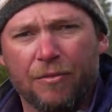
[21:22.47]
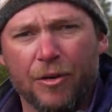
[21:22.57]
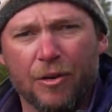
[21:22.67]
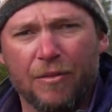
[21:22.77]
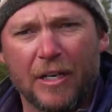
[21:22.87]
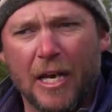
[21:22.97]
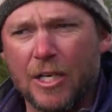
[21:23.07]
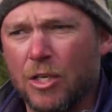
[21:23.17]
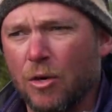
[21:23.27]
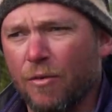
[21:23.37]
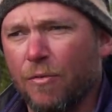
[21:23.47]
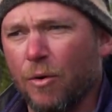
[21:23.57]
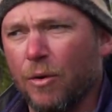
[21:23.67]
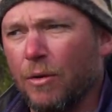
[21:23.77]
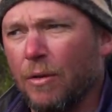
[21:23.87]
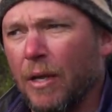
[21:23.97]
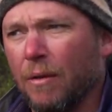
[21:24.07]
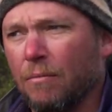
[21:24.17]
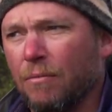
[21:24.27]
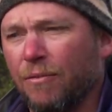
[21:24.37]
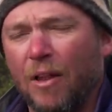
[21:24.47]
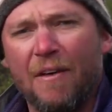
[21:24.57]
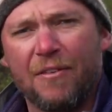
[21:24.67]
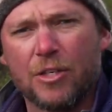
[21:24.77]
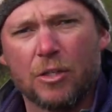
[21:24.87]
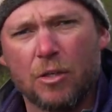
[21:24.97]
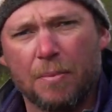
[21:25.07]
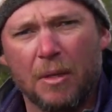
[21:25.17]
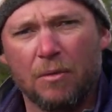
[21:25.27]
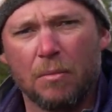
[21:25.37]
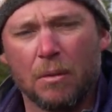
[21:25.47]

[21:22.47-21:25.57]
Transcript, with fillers: for your vacation or for that fly fishing trip that you've